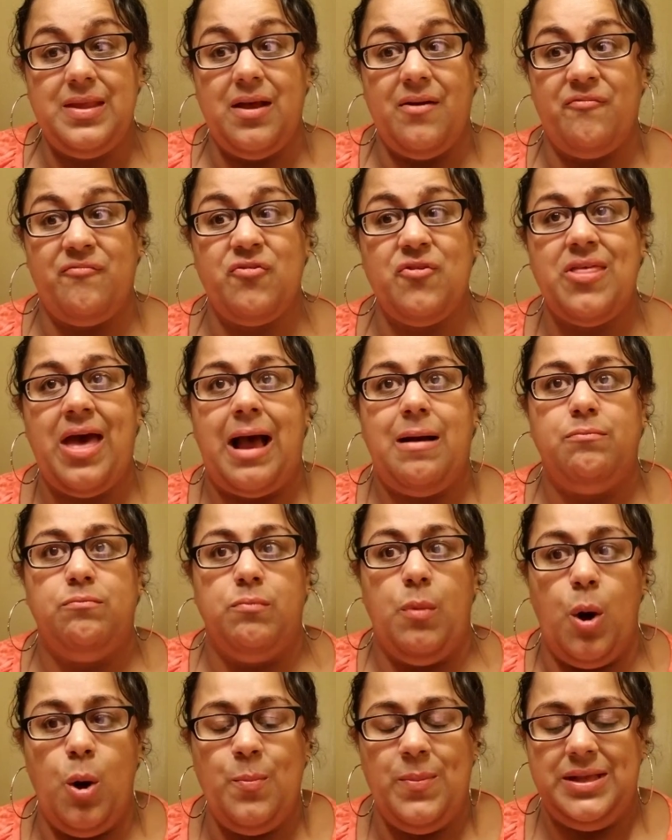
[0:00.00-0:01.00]
for that
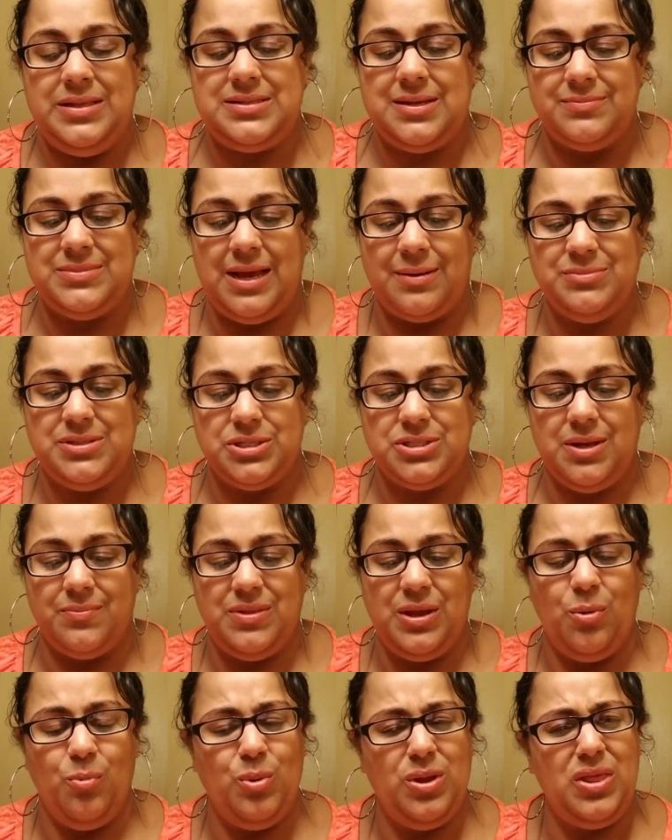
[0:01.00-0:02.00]
moment, sometimes there's
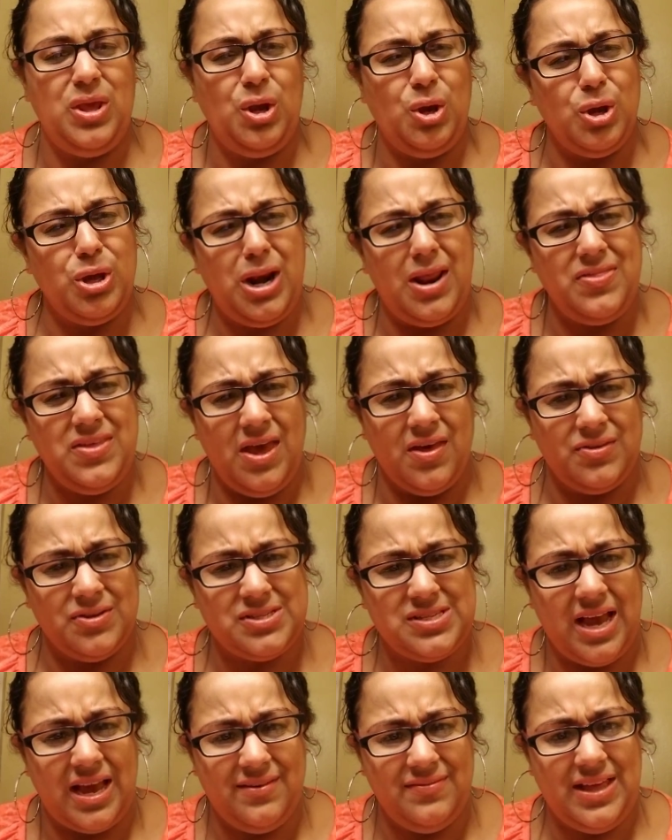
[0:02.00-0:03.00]
something really good on the other
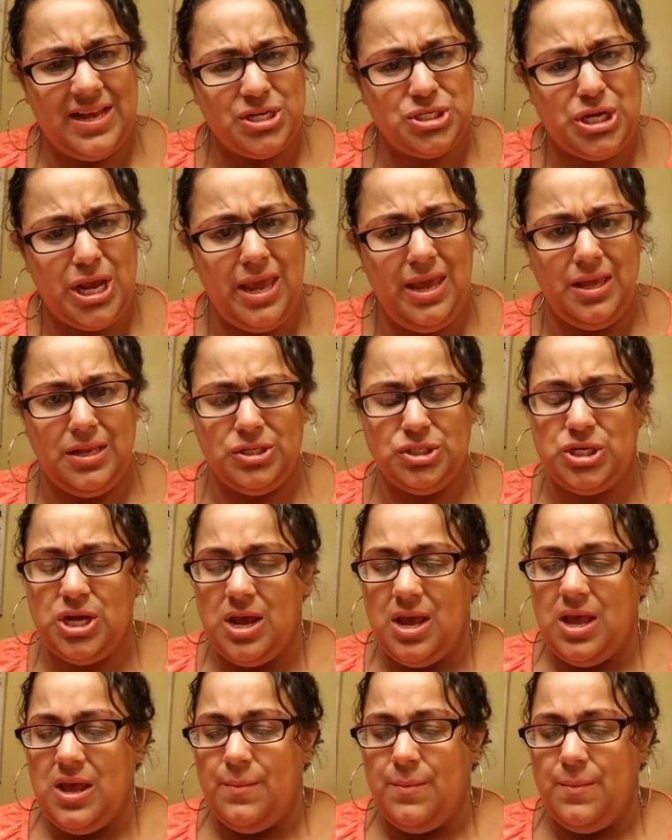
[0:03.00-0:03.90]
side of that change,